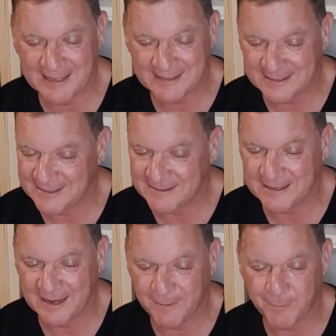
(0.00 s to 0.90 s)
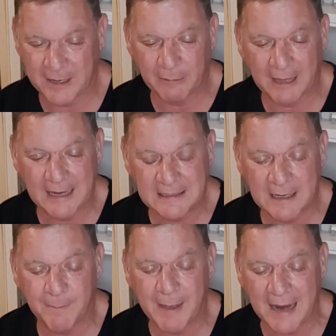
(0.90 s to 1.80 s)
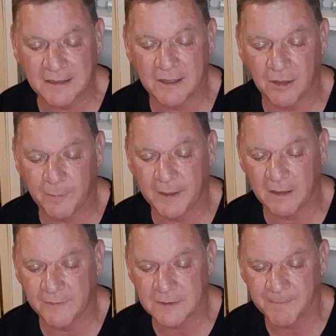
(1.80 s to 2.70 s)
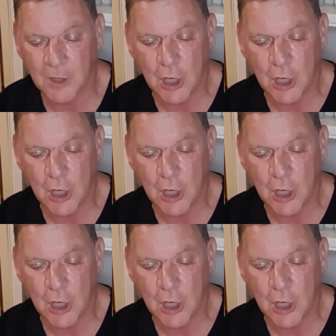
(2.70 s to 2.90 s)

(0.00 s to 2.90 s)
That, yeah, but I would like to get back to the Olympic lifts.